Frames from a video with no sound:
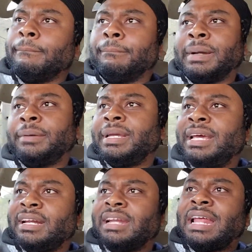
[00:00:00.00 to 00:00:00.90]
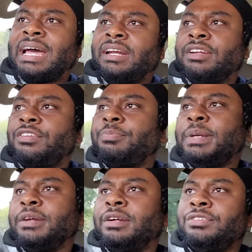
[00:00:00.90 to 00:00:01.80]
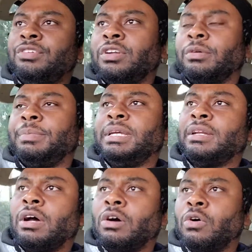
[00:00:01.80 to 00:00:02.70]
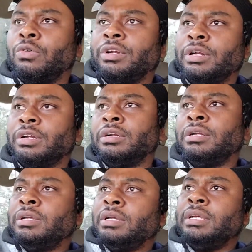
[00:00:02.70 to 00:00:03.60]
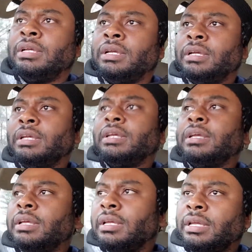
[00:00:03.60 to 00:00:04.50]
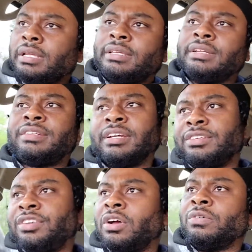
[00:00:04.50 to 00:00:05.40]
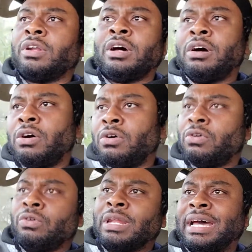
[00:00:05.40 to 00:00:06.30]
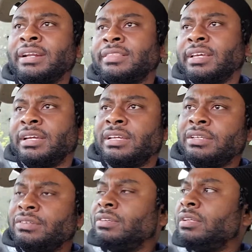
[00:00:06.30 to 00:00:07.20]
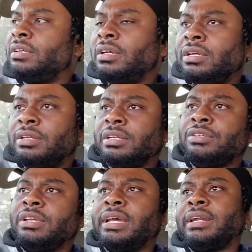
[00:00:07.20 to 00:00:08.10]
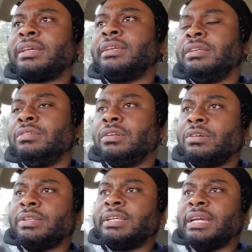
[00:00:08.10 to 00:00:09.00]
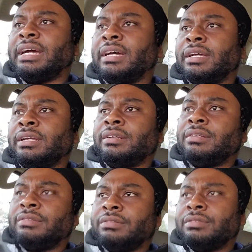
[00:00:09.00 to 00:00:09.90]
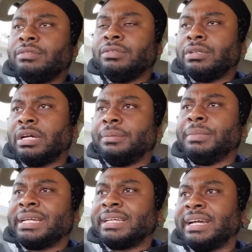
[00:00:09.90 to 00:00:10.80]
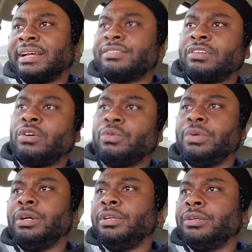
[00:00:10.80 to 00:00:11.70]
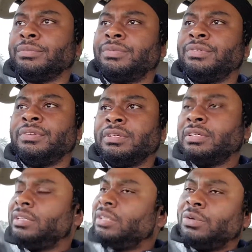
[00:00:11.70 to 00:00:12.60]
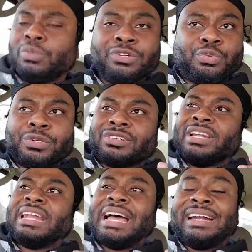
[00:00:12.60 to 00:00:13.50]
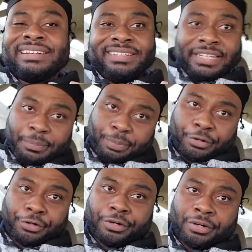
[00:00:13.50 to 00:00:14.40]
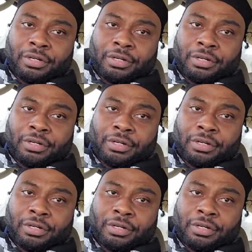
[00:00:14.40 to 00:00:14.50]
Bobby had a lot of experience, you know, being older. He could touch on a whole lot of things. Then you had a, you know, the guy you got my guy Zo Williams, which was a lot deeper.